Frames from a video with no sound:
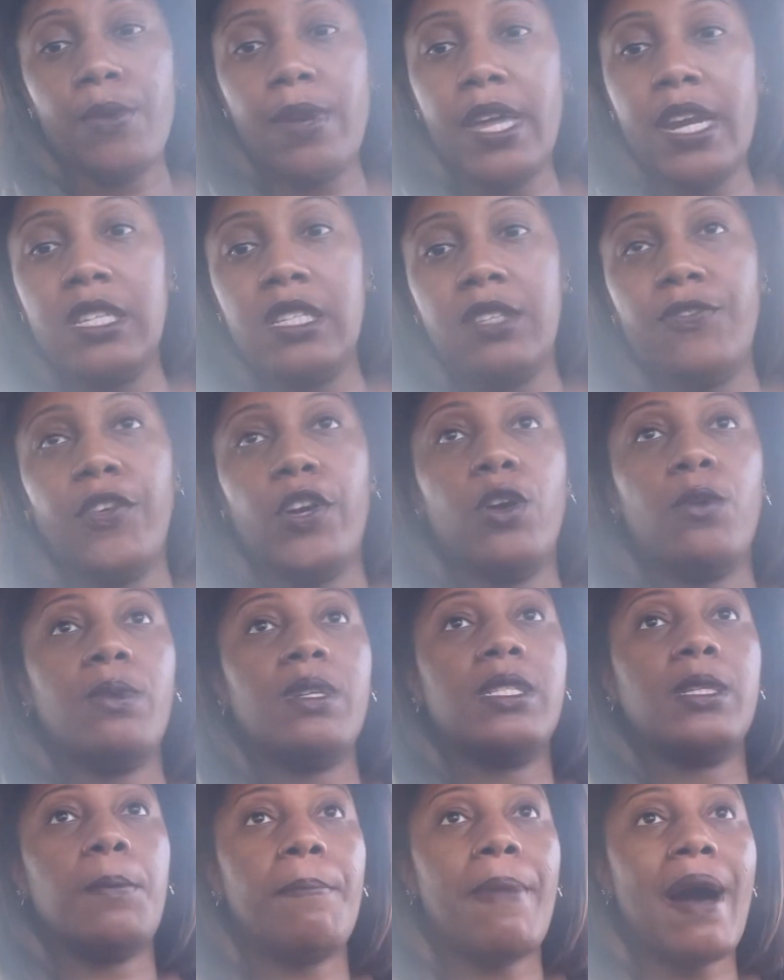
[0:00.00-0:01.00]
it is filled
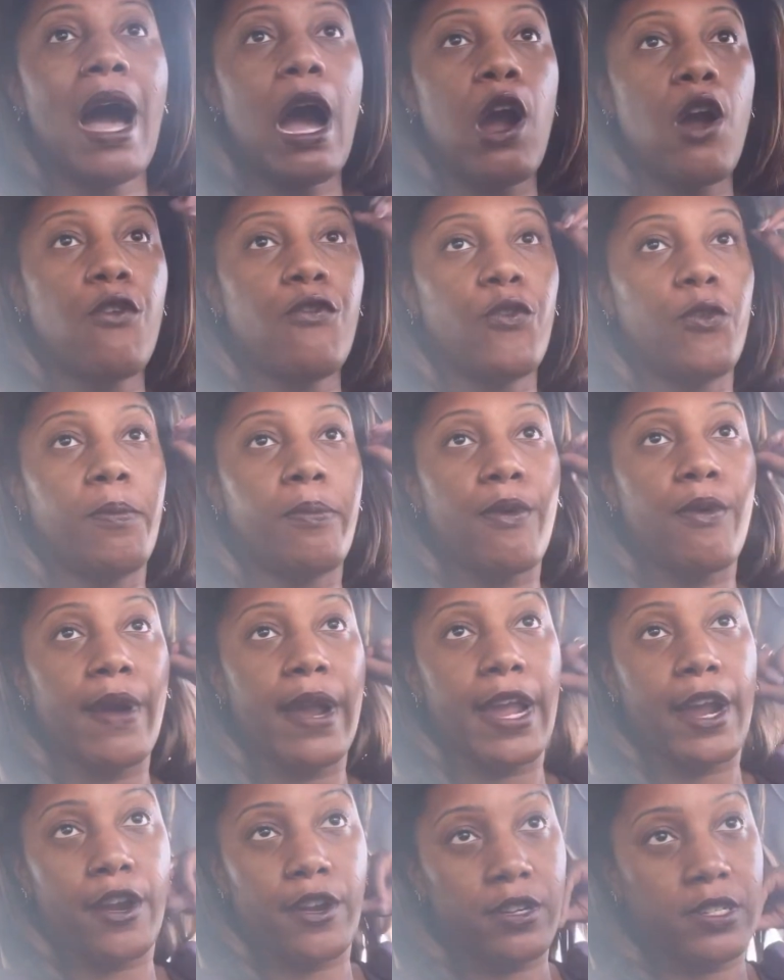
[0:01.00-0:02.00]
with some powerful
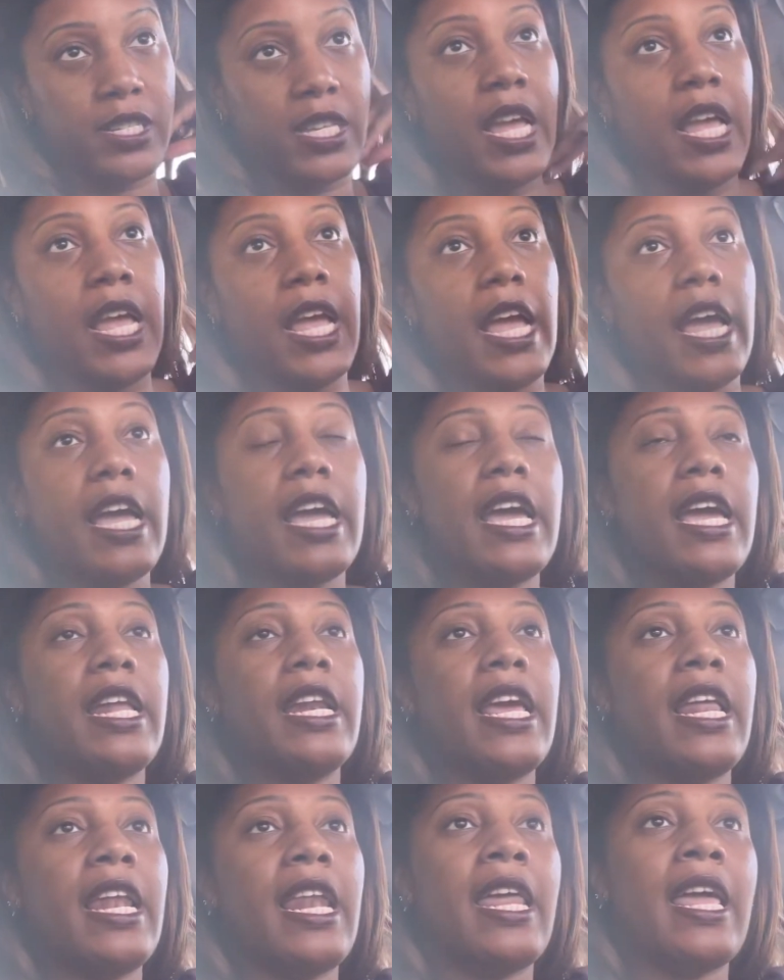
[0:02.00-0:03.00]
prayers,
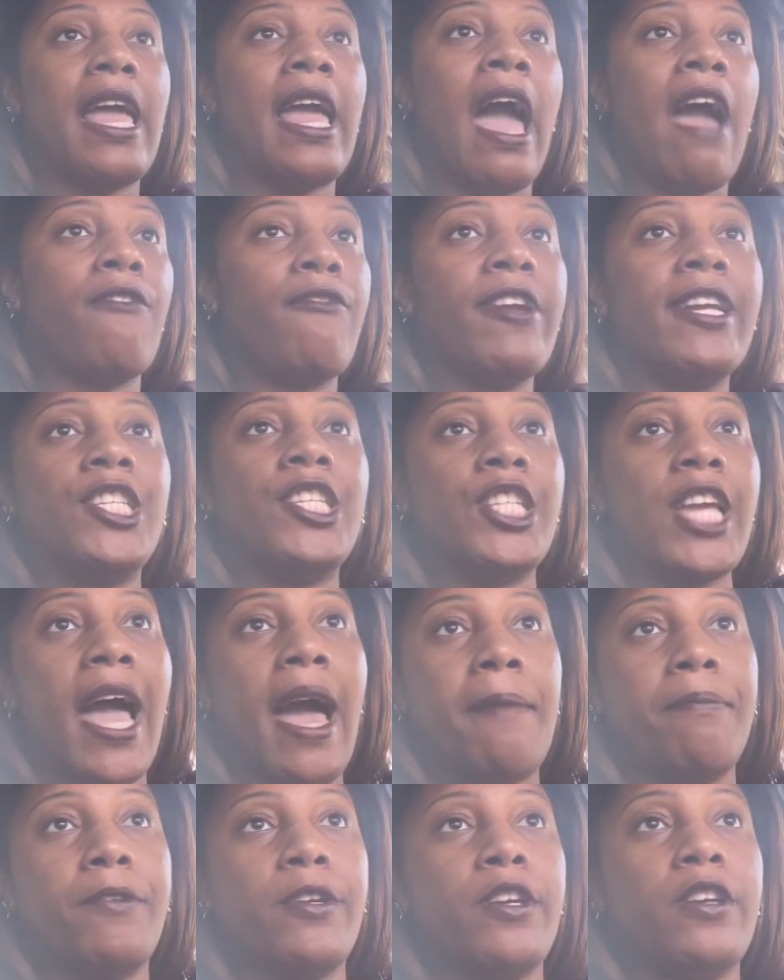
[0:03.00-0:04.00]
and it every
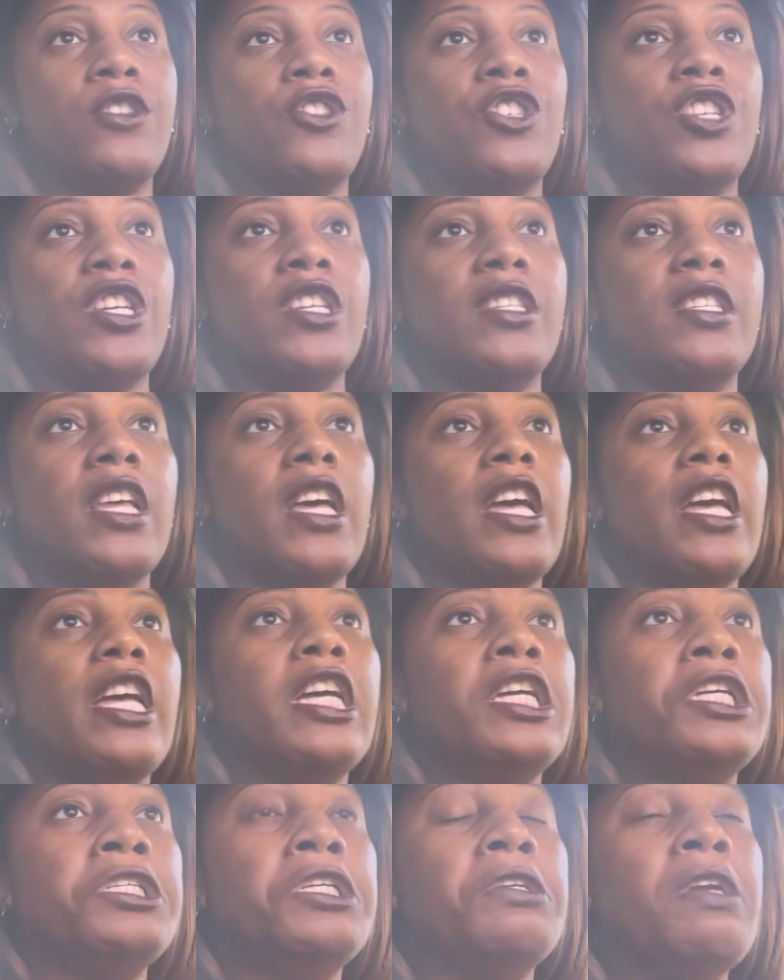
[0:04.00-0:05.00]
chapter just
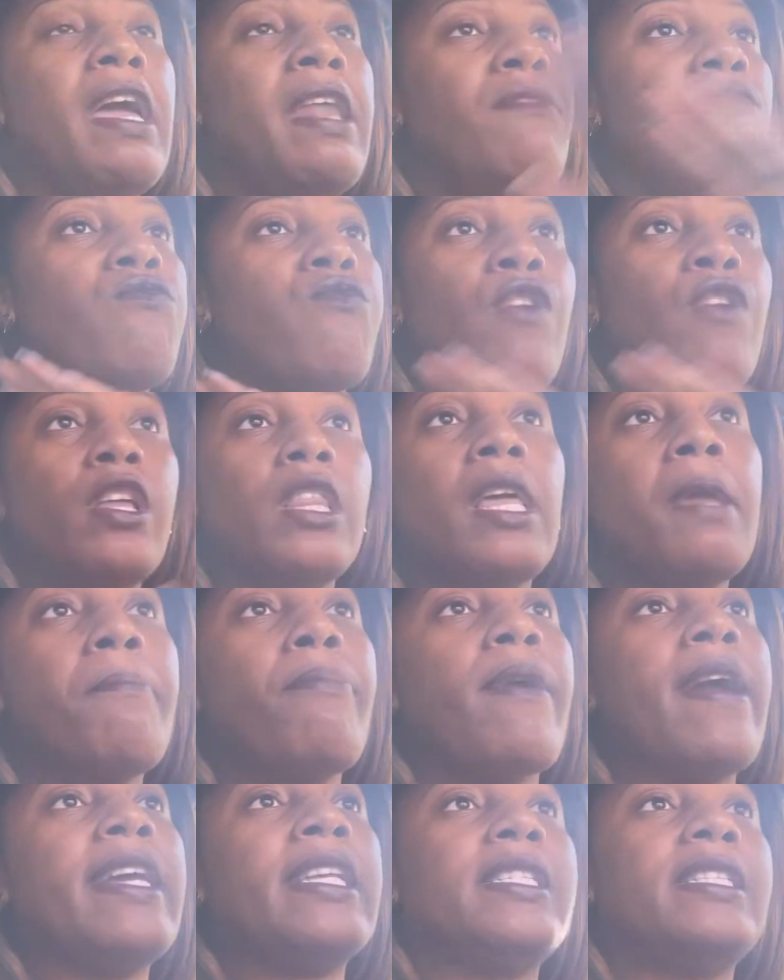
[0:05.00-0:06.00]
it really
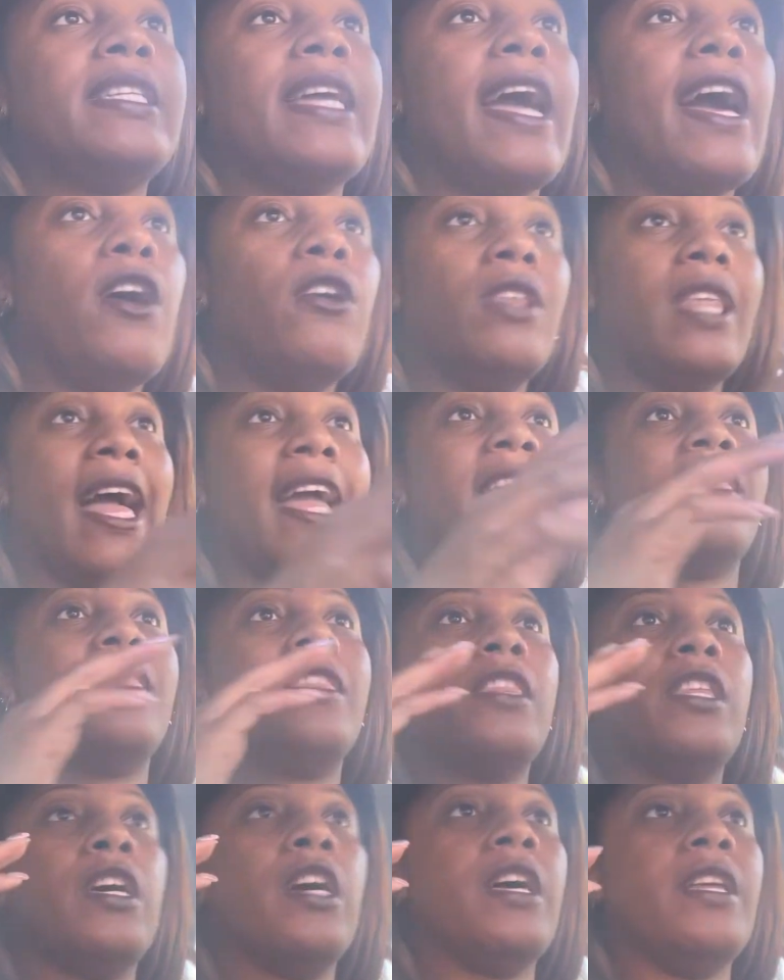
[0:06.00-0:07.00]
breaks down like
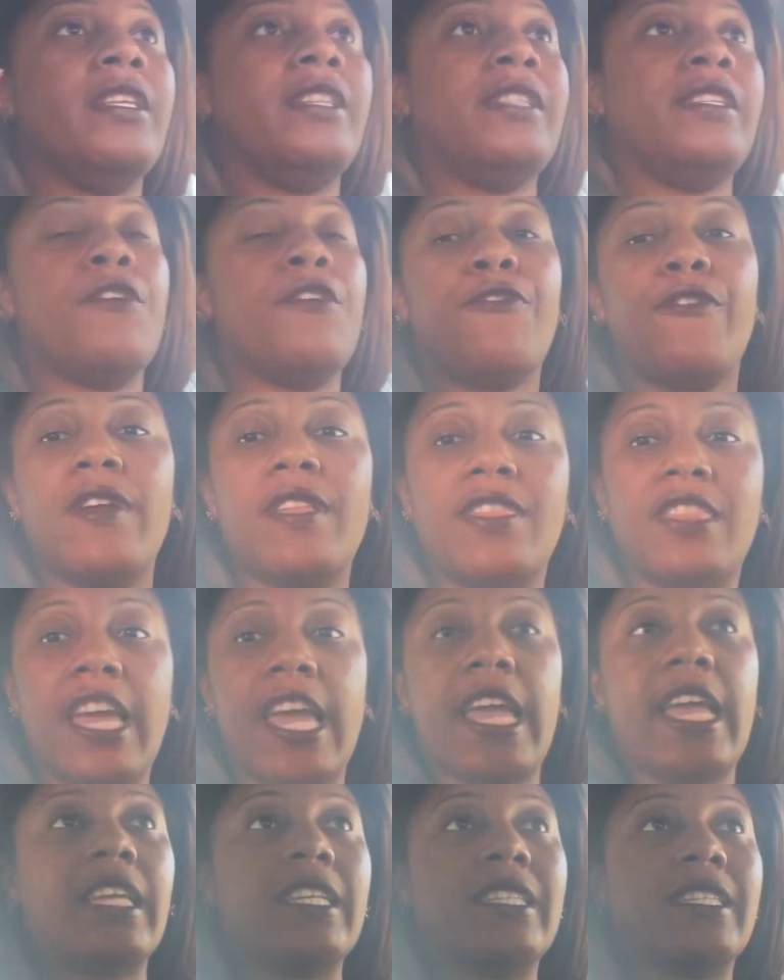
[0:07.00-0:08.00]
the different
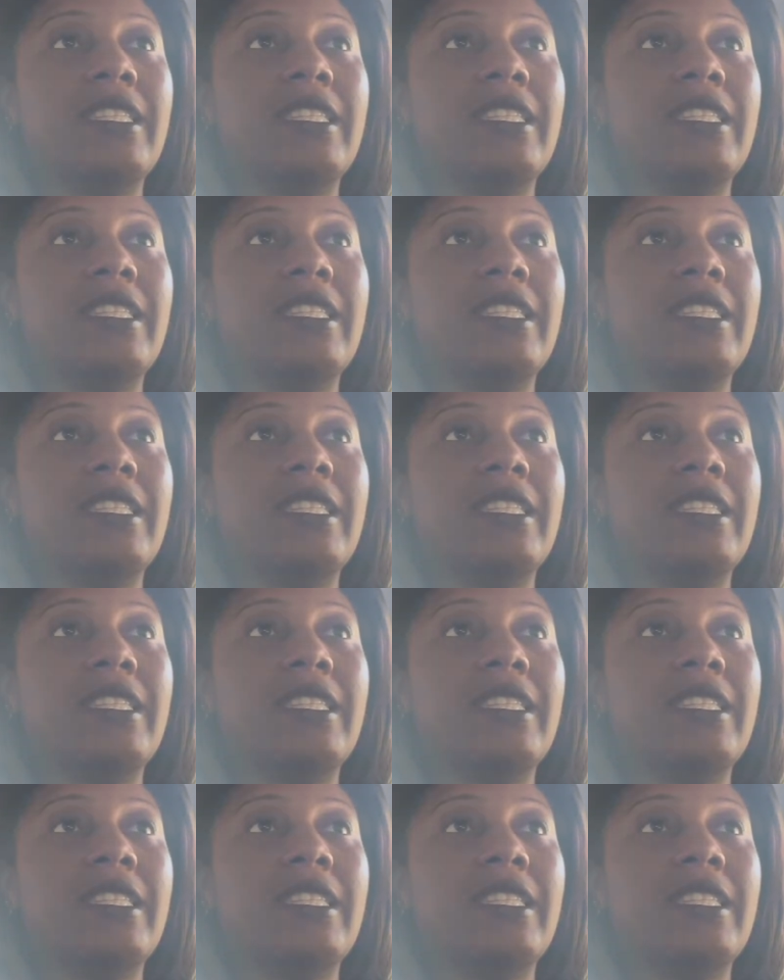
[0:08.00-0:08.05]
things